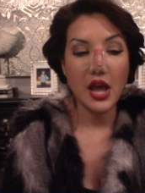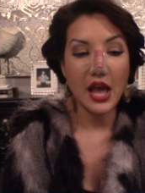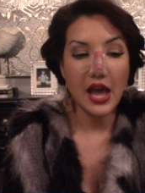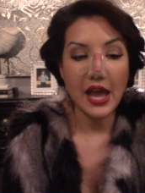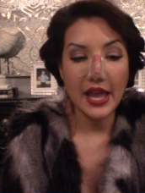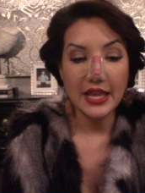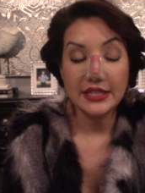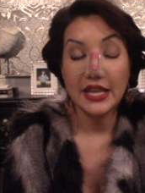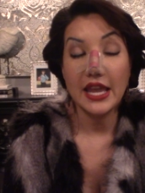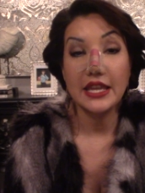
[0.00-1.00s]
I
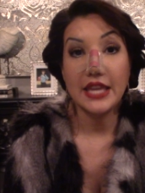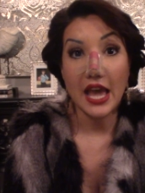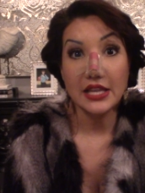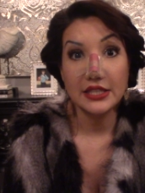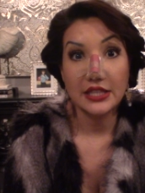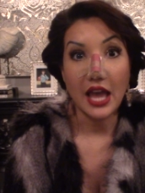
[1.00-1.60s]
say yes,